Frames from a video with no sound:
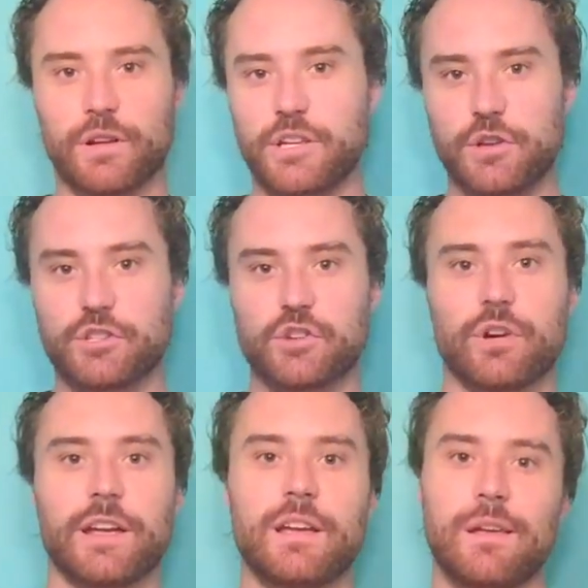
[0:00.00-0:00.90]
And you can
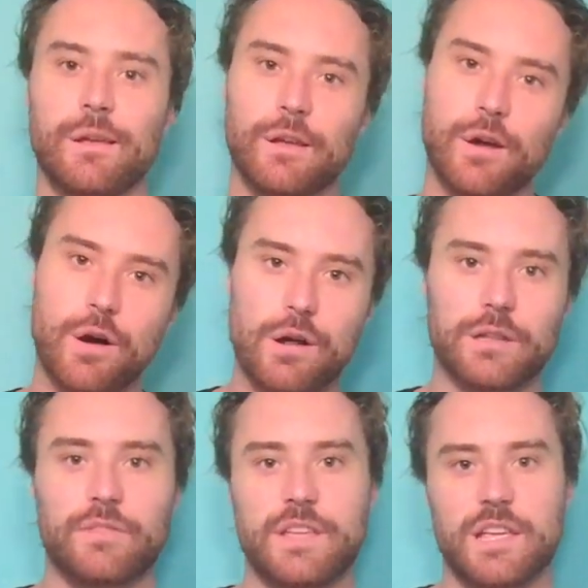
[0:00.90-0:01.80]
enjoy all
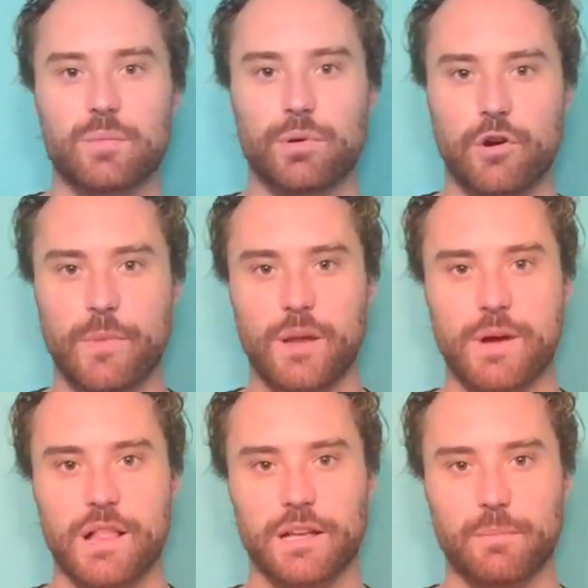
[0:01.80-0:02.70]
of the
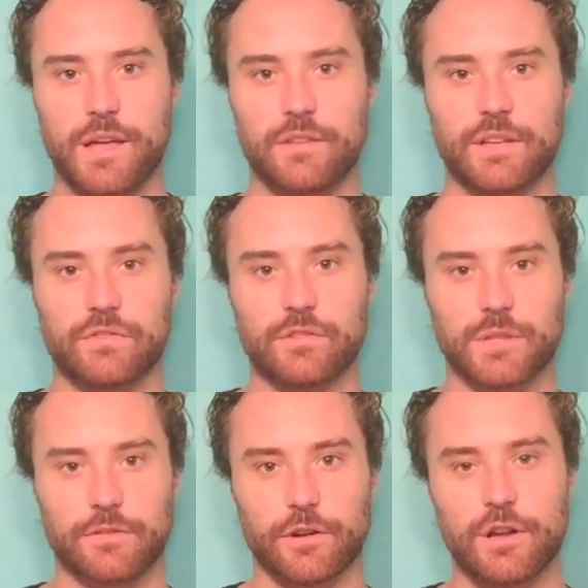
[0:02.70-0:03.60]
pro-metabolic benefits from
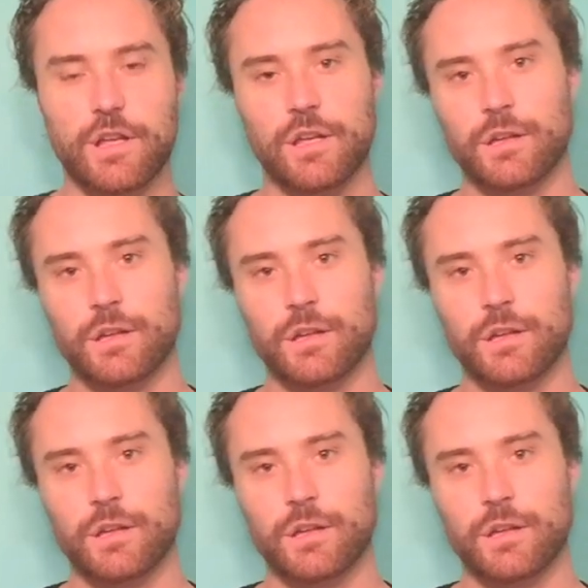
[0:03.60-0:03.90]
liver